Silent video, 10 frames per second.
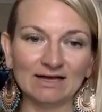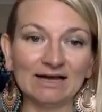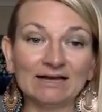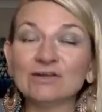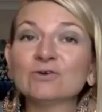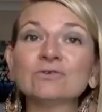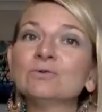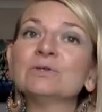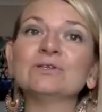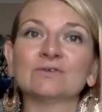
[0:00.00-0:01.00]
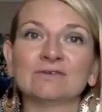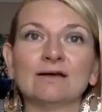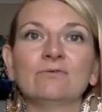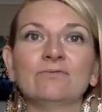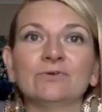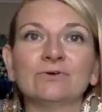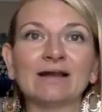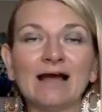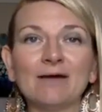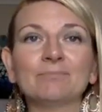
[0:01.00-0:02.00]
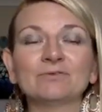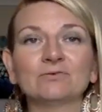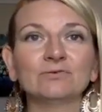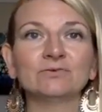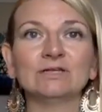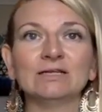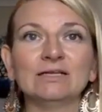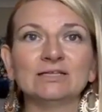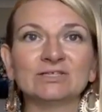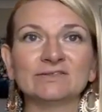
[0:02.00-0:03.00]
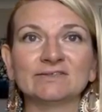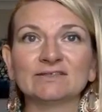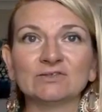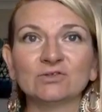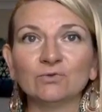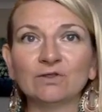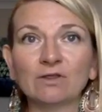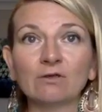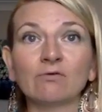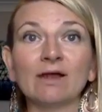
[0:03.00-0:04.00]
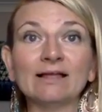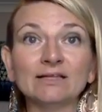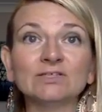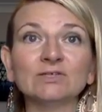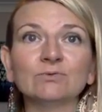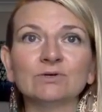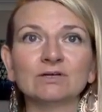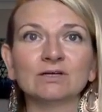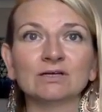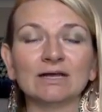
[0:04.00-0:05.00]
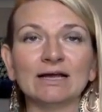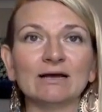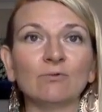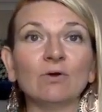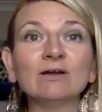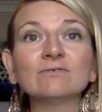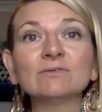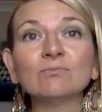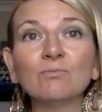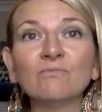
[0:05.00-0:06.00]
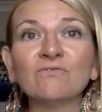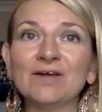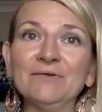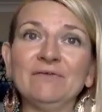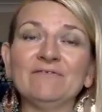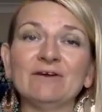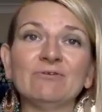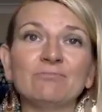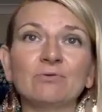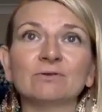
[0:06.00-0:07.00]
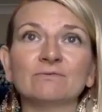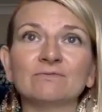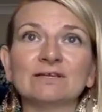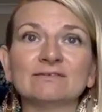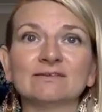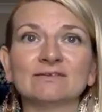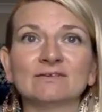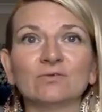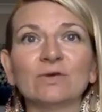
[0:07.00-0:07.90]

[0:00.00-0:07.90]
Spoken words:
And you can do it yourself. You can absolutely just do it through energy work. One of the very, very important things is to